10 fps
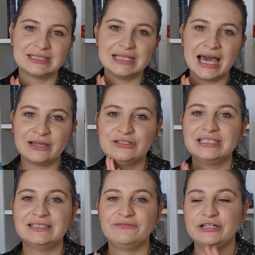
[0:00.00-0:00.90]
I could
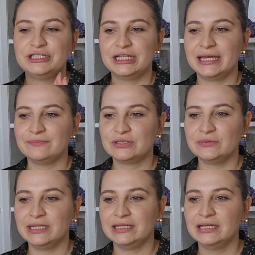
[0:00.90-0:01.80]
differentiate
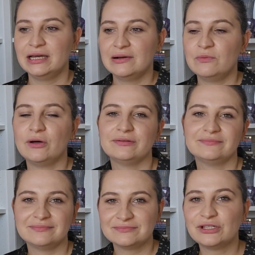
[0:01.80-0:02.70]
between what
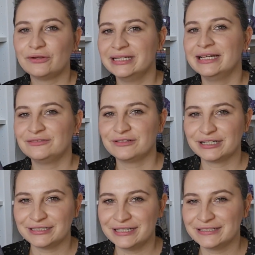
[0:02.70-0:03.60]
Dolly had
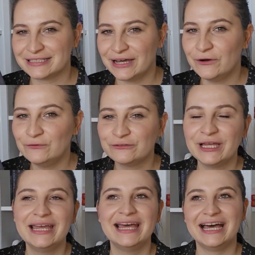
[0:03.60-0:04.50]
written herself,
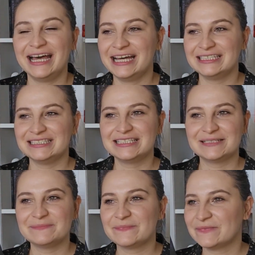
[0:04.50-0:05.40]
and
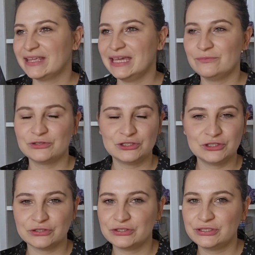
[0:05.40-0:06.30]
it was
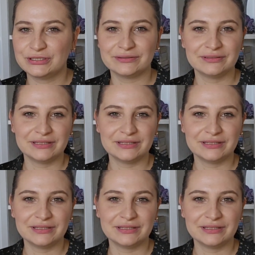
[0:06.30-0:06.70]
just,